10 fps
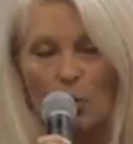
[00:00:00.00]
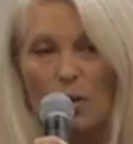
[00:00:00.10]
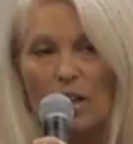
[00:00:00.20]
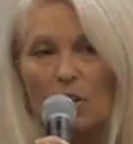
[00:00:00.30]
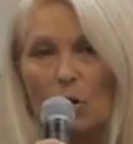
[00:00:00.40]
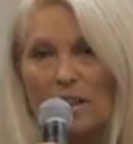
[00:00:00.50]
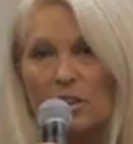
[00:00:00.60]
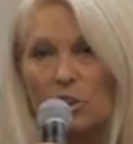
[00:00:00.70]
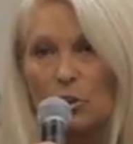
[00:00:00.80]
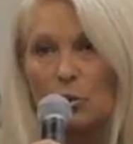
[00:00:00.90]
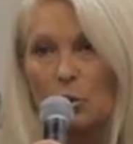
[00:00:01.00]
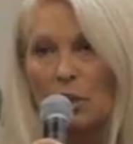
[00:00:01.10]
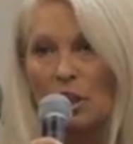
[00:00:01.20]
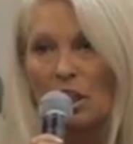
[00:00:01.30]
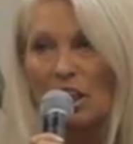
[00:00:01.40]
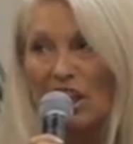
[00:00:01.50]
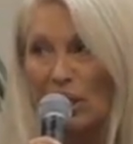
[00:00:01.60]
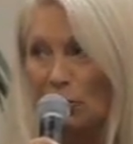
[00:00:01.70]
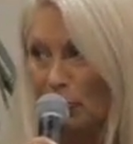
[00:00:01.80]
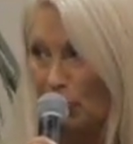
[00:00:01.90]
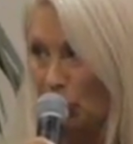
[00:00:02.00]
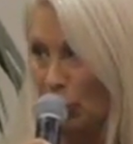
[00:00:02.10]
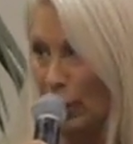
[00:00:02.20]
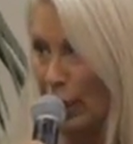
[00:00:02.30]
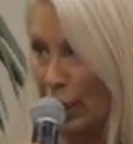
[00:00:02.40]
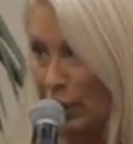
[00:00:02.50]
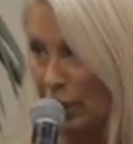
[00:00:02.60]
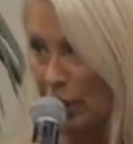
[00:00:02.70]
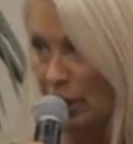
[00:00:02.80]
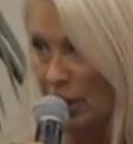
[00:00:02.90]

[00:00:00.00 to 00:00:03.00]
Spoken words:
We are going to infiltrate